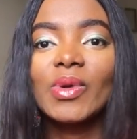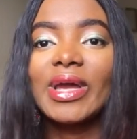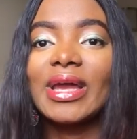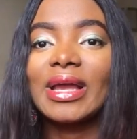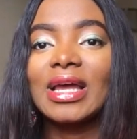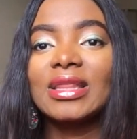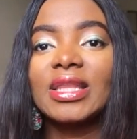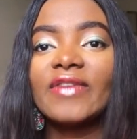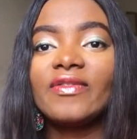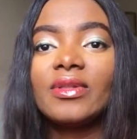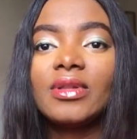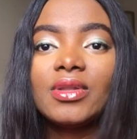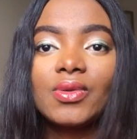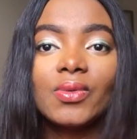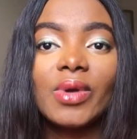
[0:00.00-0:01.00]
where I can
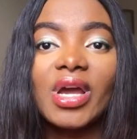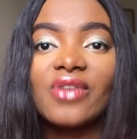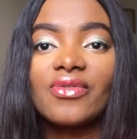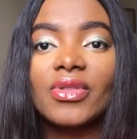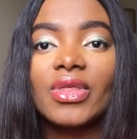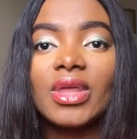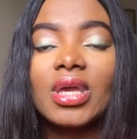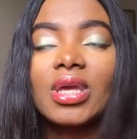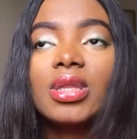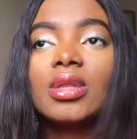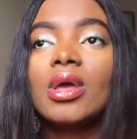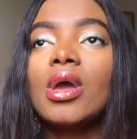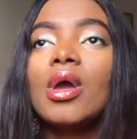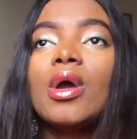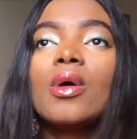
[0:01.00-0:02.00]
definitely do everything.